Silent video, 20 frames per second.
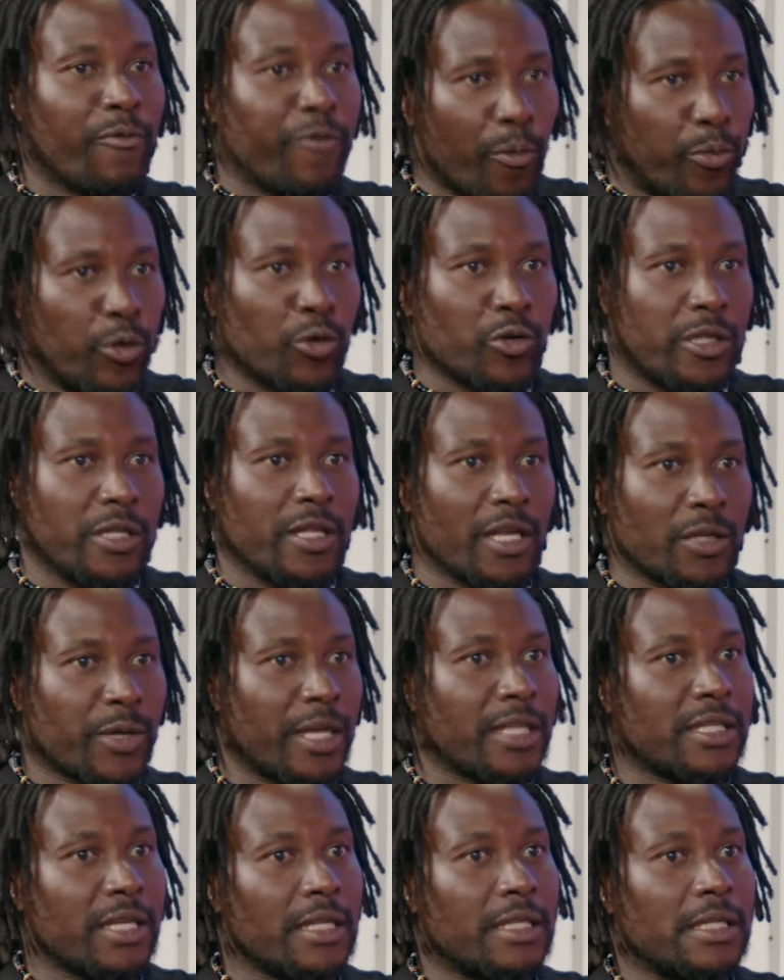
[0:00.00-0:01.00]
for Bruce. That's
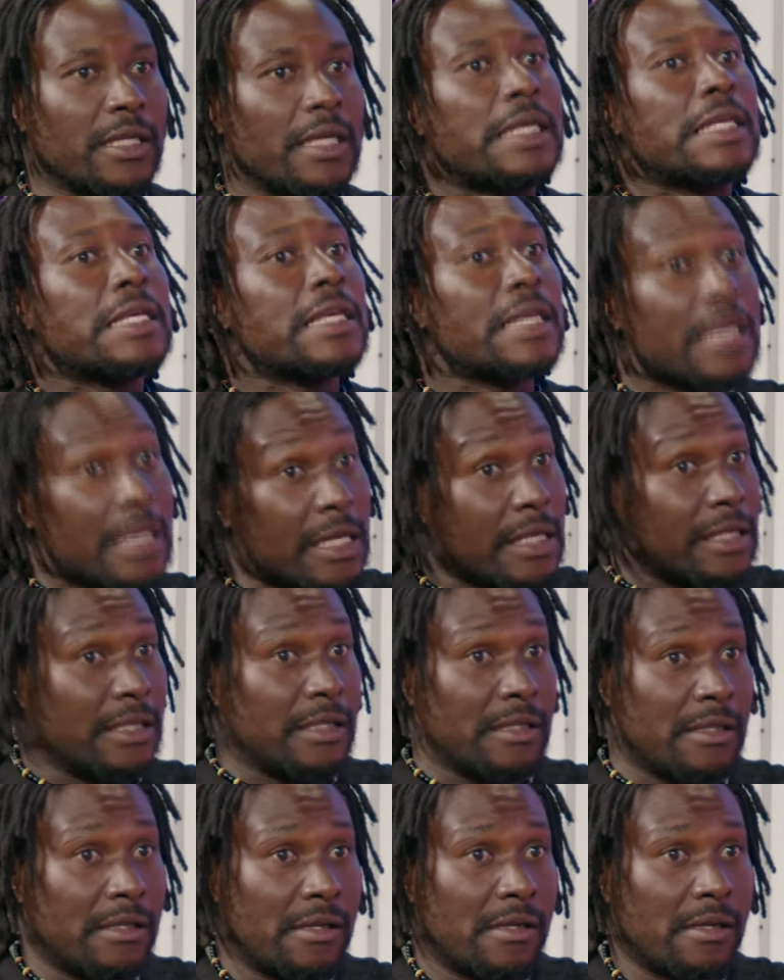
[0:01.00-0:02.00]
why I said he
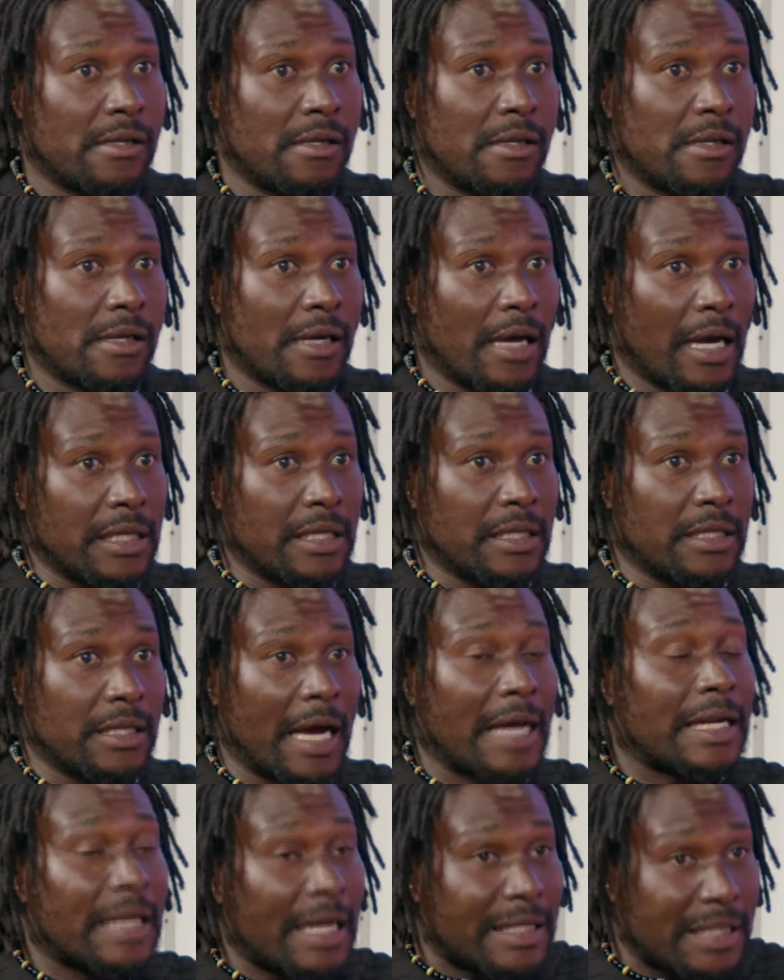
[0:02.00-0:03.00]
is and is
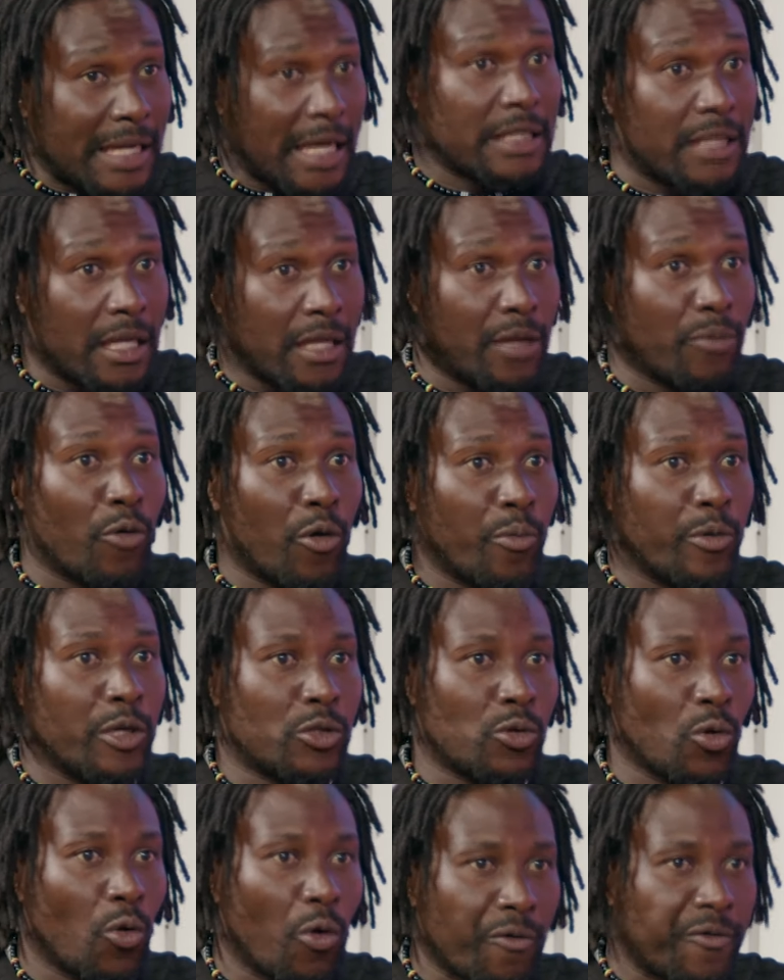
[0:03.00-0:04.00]
unattached at the moment.
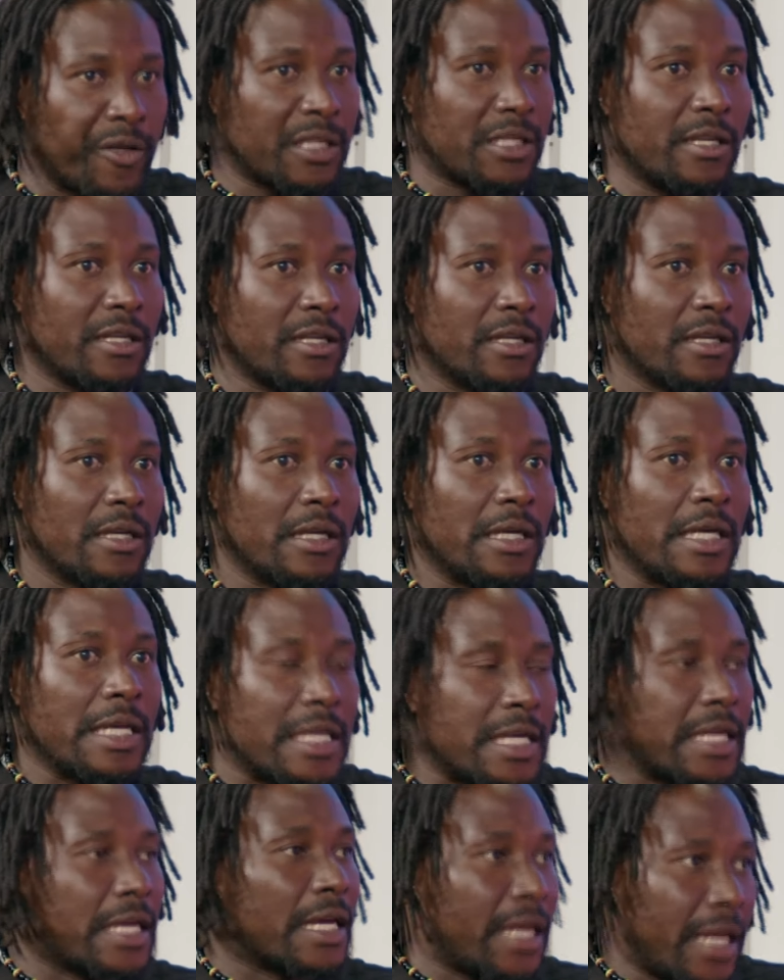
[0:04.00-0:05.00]
So obviously,
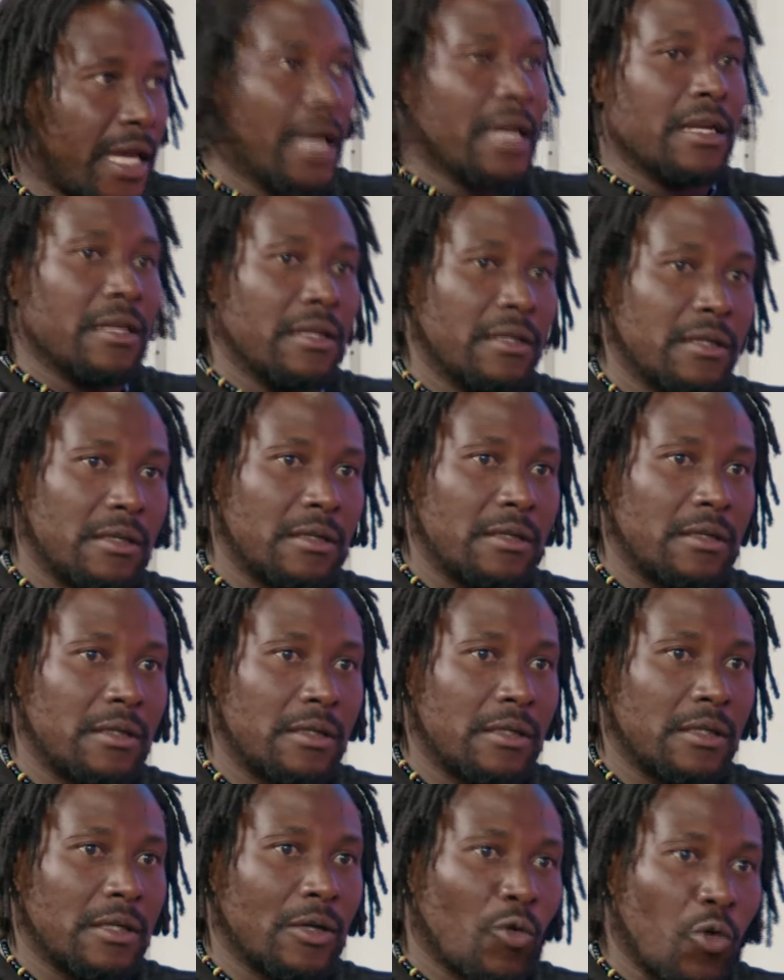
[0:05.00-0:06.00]
he can
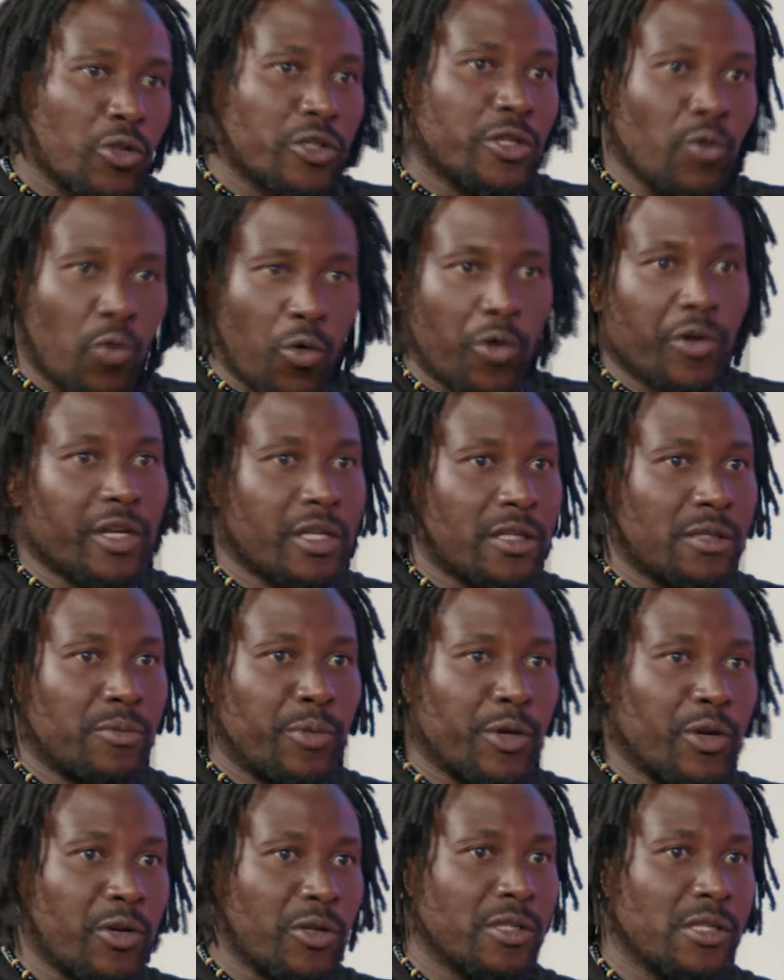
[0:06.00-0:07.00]
coach the Warriors
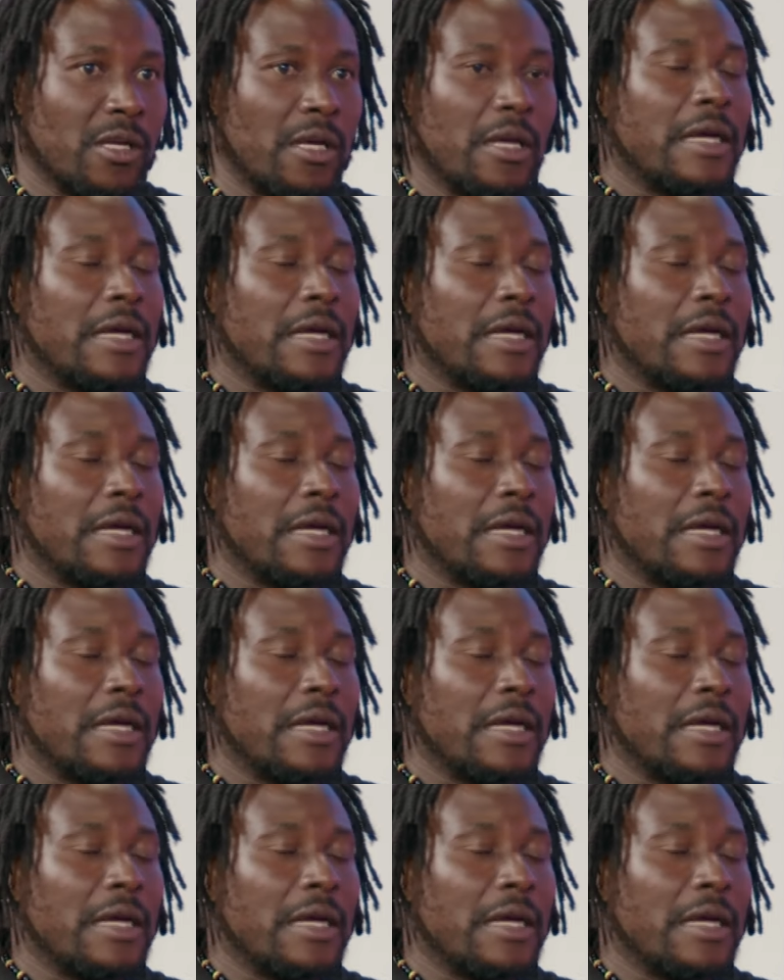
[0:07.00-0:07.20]
because